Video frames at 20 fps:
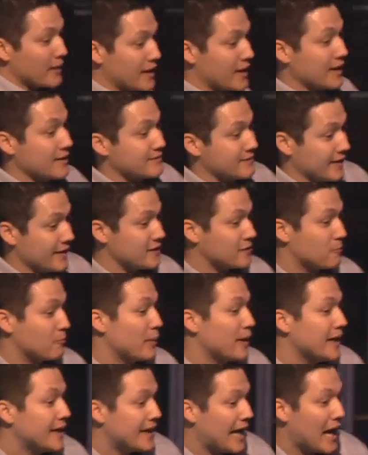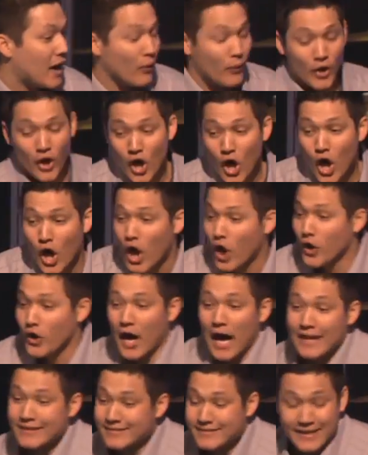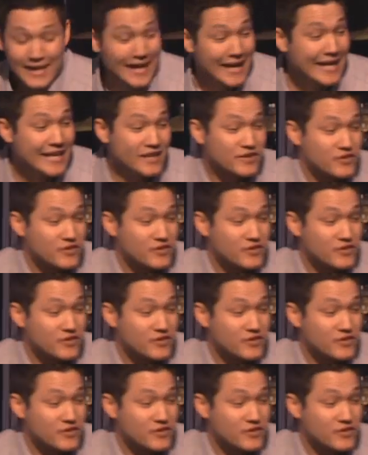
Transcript: because they speak out, not saying